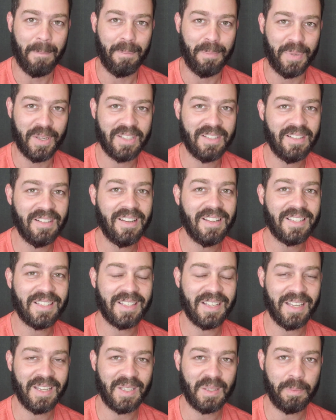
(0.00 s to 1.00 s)

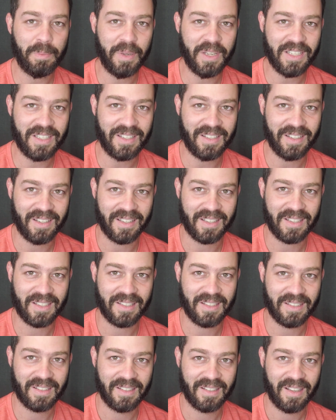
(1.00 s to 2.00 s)
business is
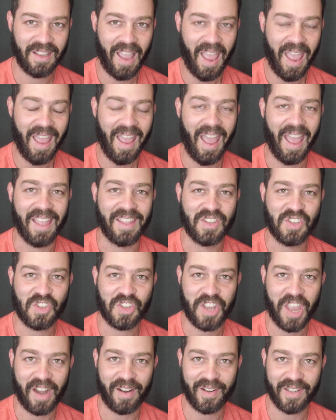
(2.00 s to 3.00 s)
business and
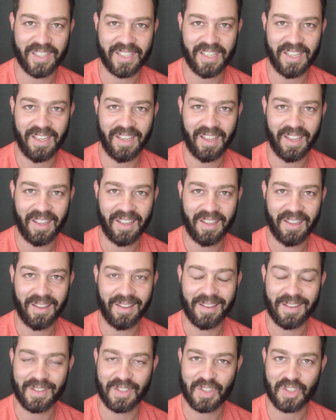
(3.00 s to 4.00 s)
charity
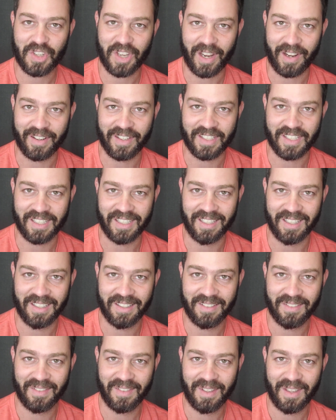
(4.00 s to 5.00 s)
is charity.
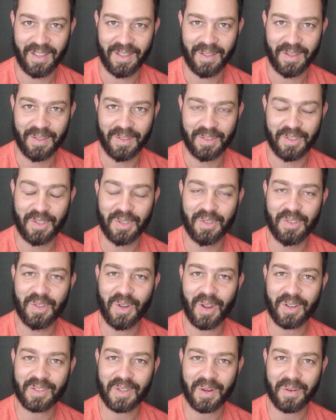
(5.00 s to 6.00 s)
Do
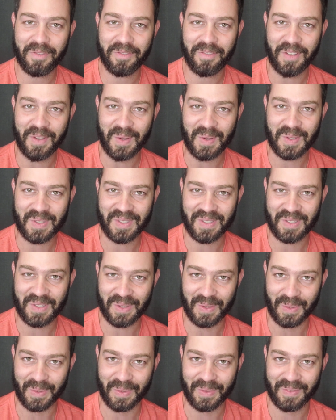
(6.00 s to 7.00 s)
not confuse the
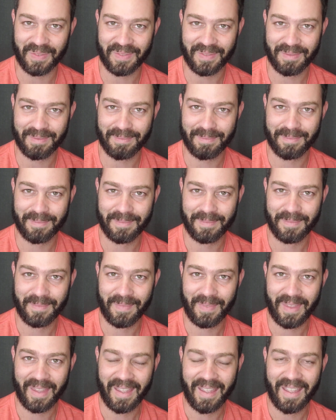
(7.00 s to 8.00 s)
two.
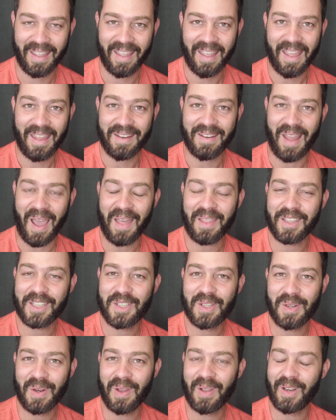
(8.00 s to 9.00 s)
Now
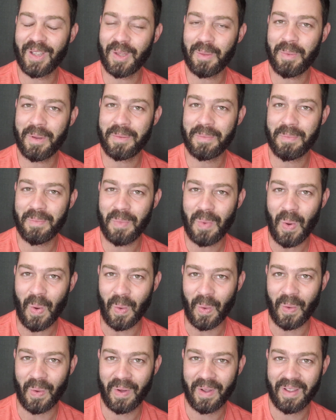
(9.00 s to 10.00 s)
that you know a little bit
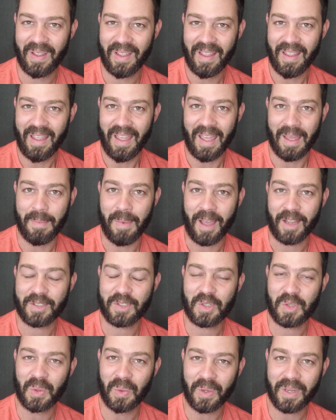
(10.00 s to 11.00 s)
more
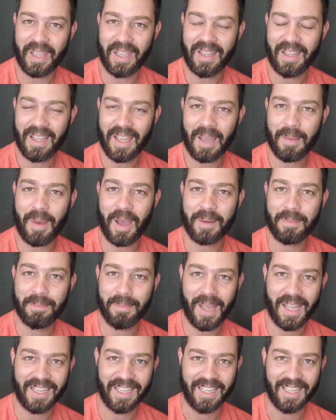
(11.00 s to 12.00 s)
about talking about
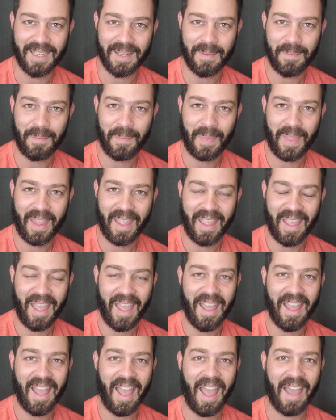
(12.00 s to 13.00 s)
money,
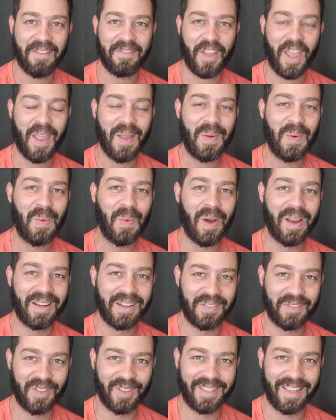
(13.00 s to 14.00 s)
have a
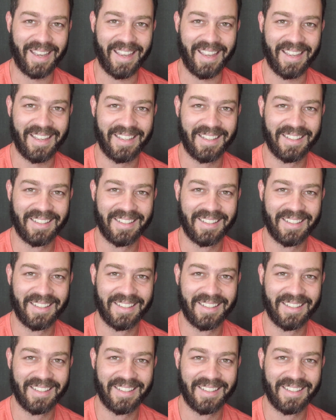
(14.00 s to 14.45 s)
wonderful day